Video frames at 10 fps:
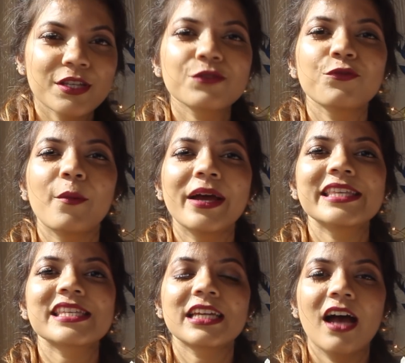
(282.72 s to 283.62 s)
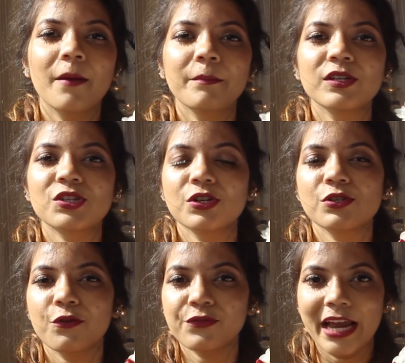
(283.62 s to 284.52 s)
this for my Instagram
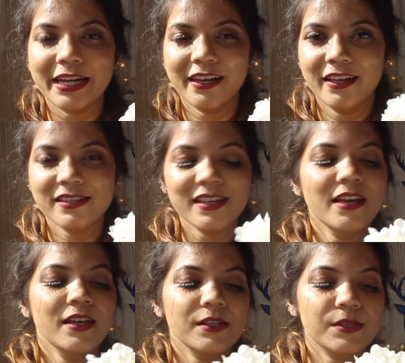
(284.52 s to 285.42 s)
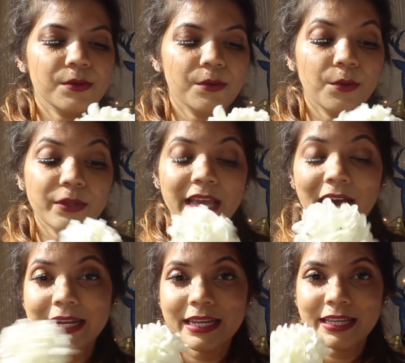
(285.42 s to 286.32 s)
pictures of flat lace. So they
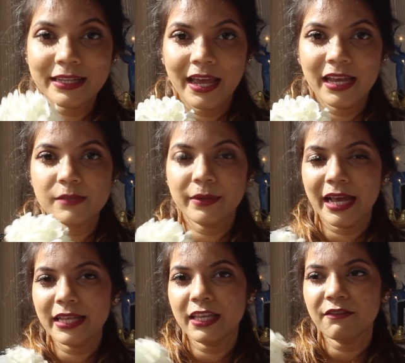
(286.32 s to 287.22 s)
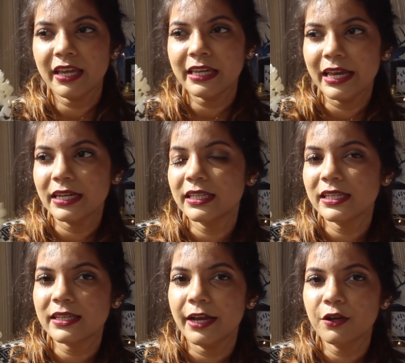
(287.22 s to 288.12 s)
are really nice, but I think we can get
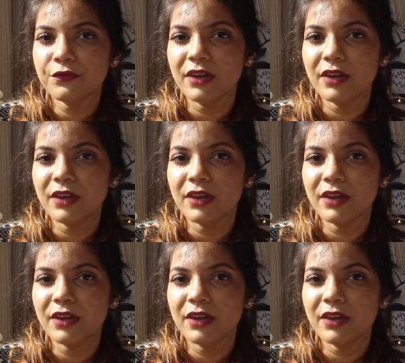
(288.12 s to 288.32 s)
these kind of